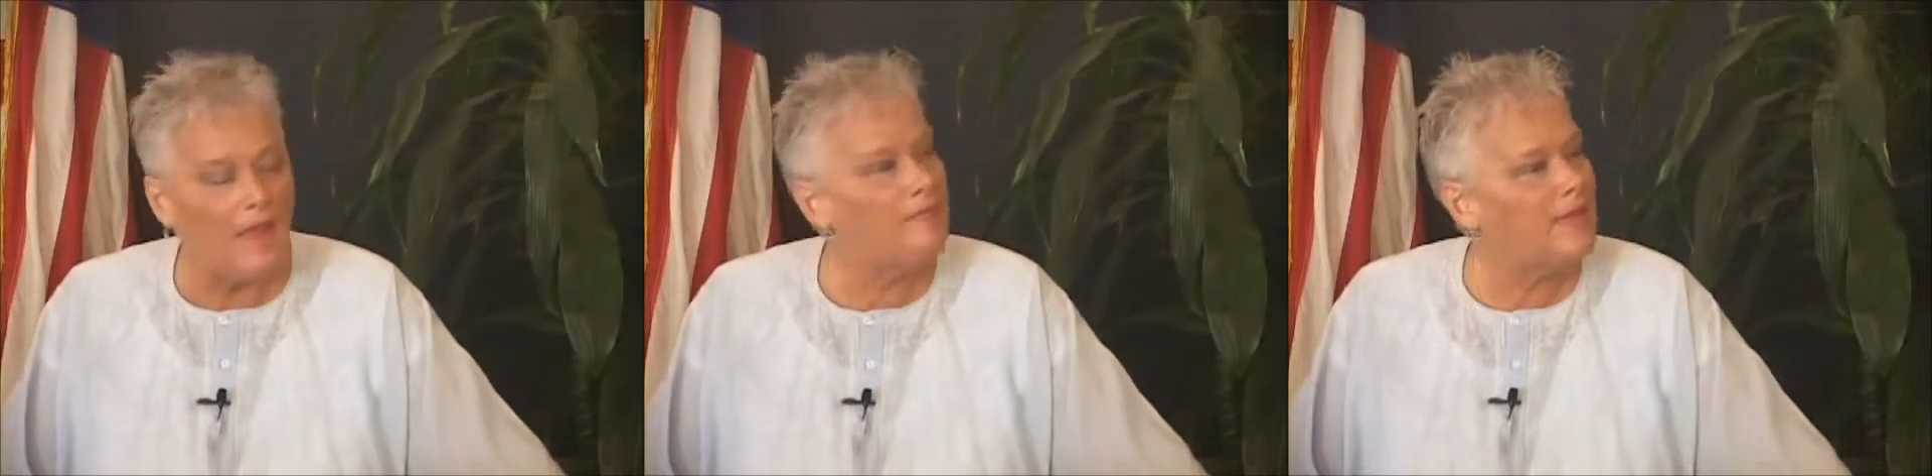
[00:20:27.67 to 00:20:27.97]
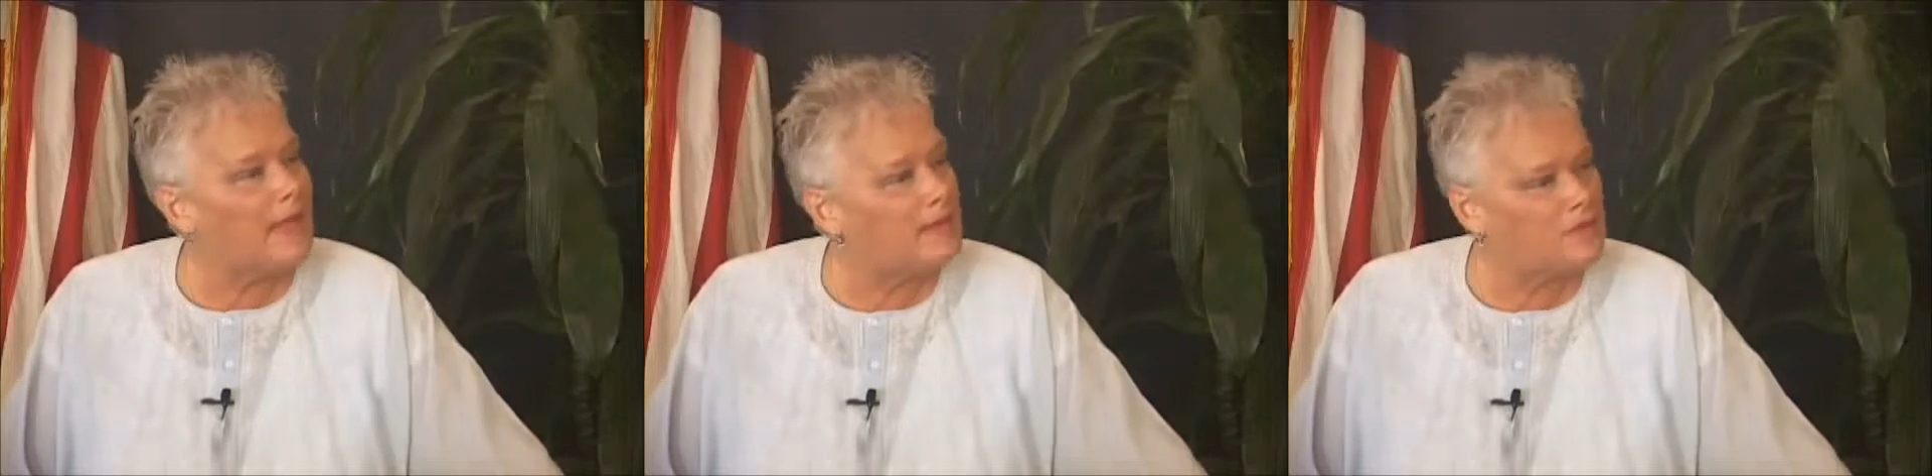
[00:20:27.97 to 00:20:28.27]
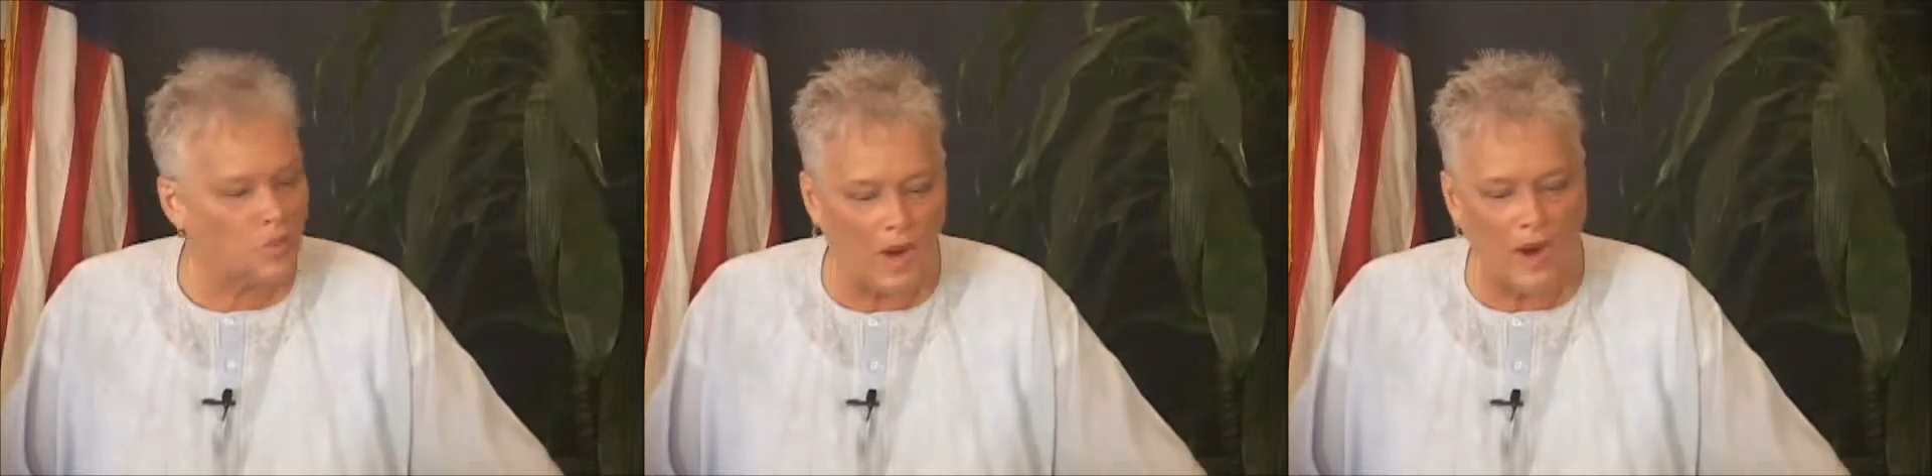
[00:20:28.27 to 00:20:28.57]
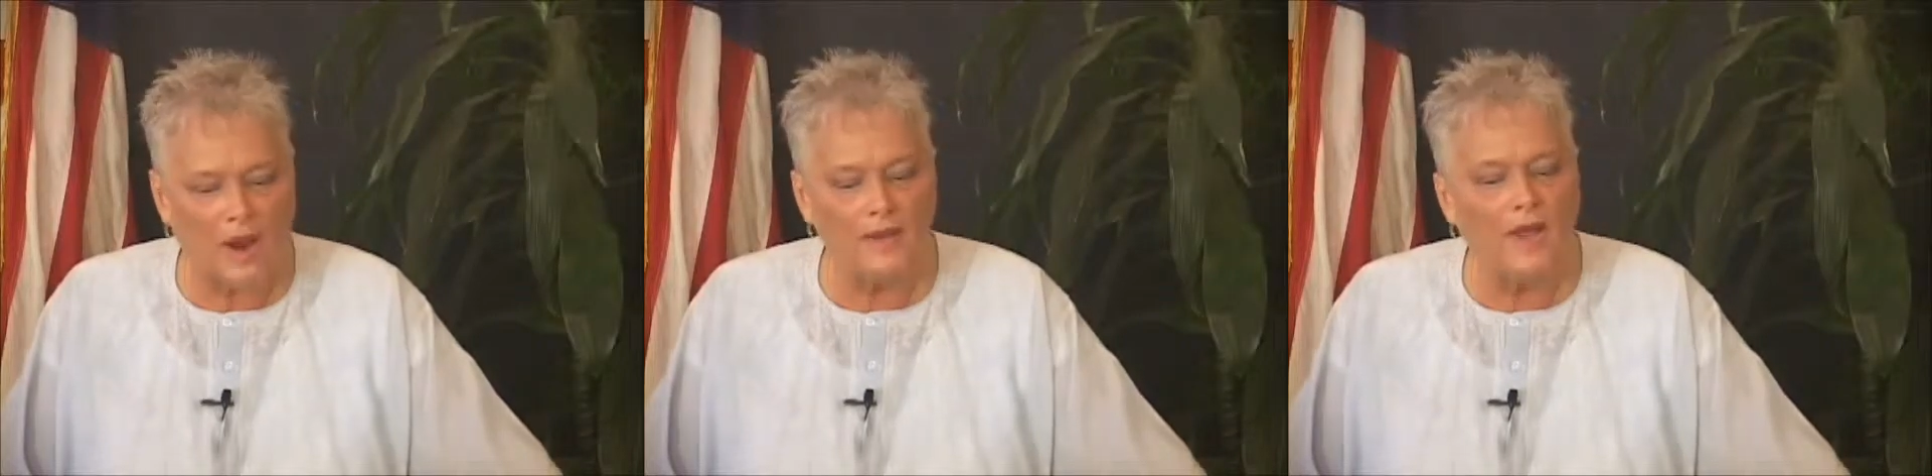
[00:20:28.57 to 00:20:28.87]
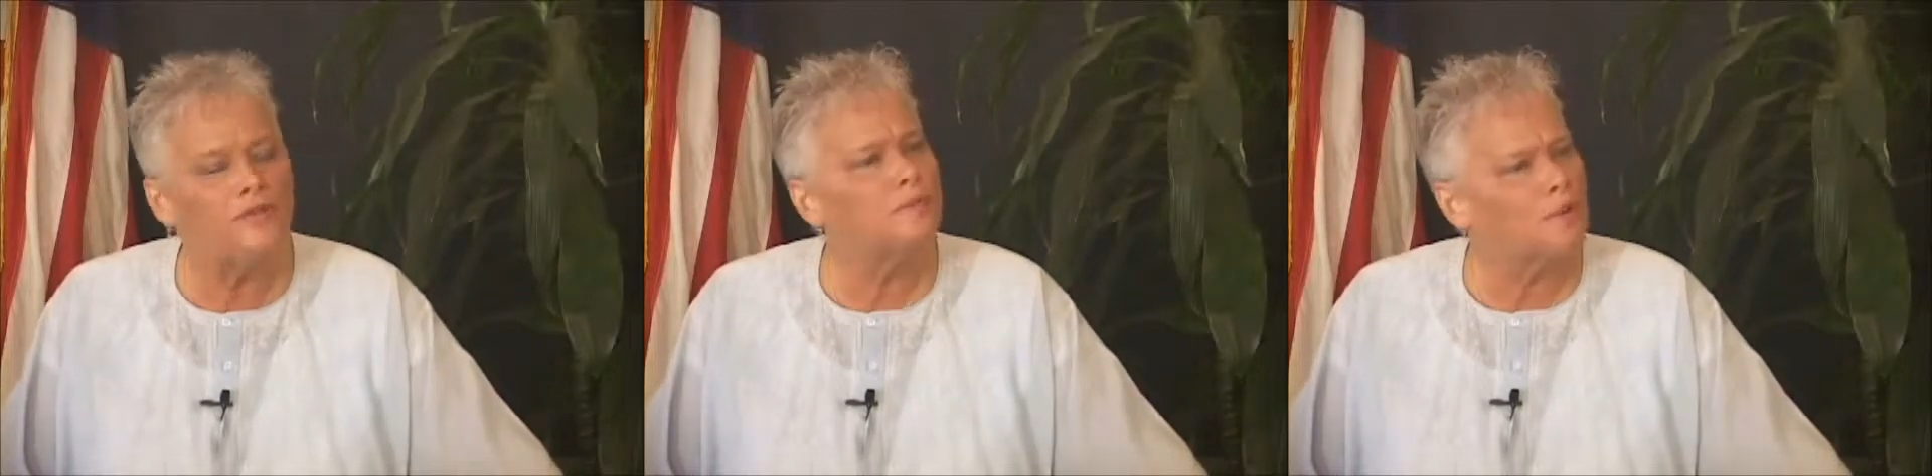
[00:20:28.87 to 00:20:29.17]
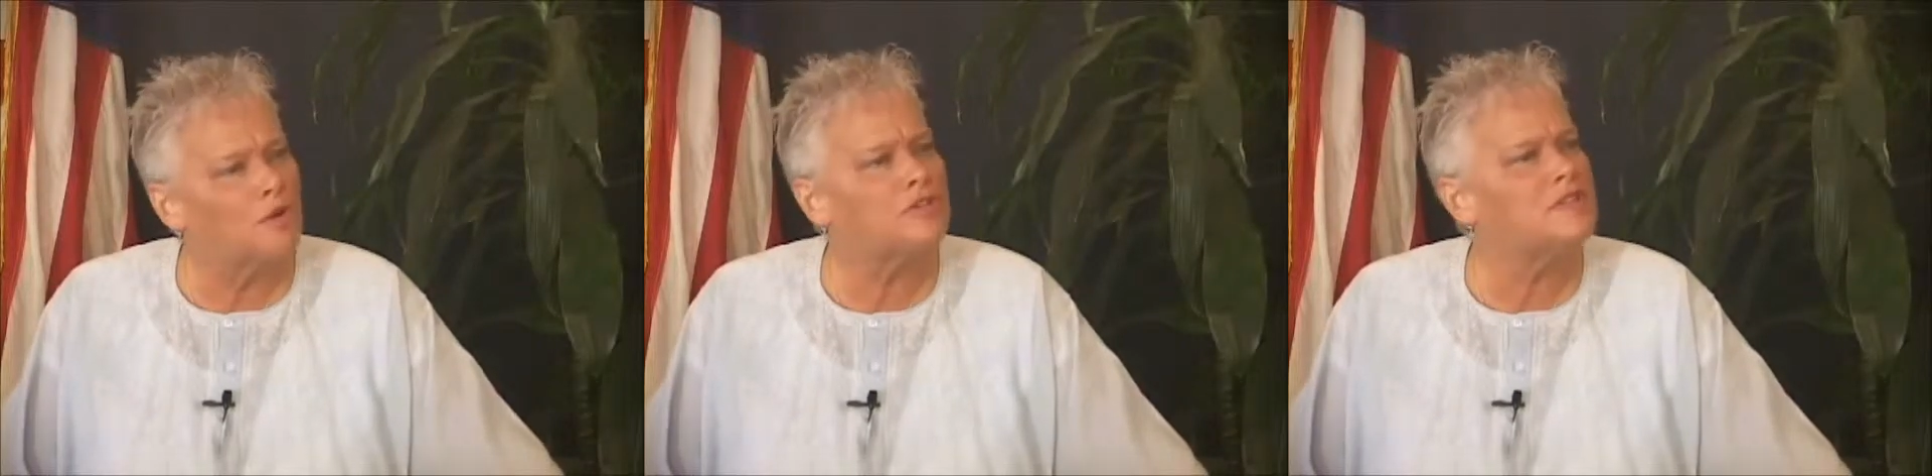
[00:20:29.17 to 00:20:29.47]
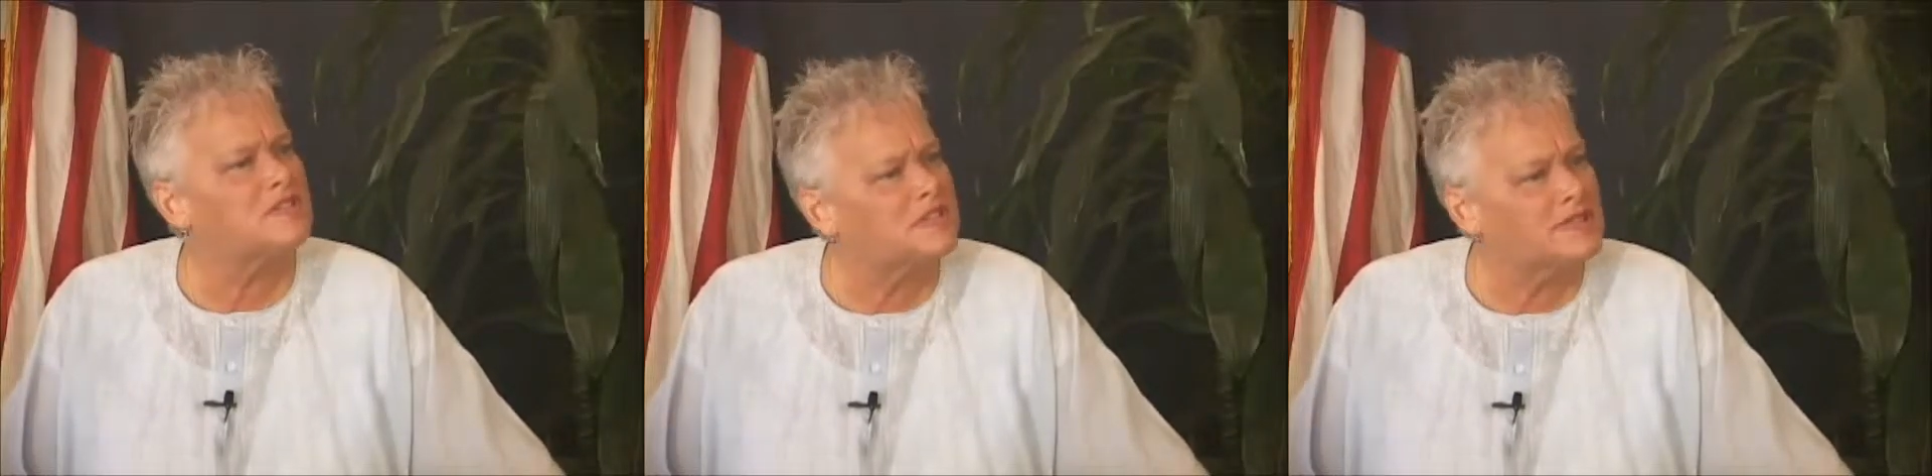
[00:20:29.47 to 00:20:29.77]
And that is where another
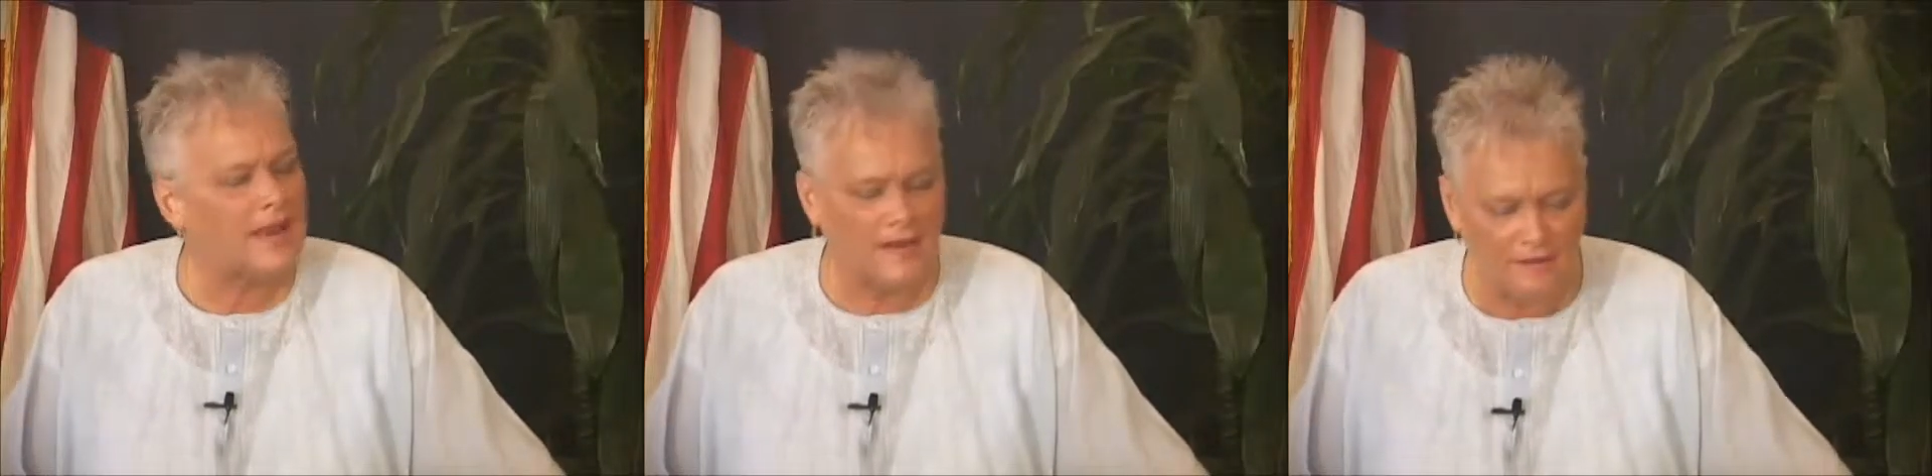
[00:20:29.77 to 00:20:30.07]
person's state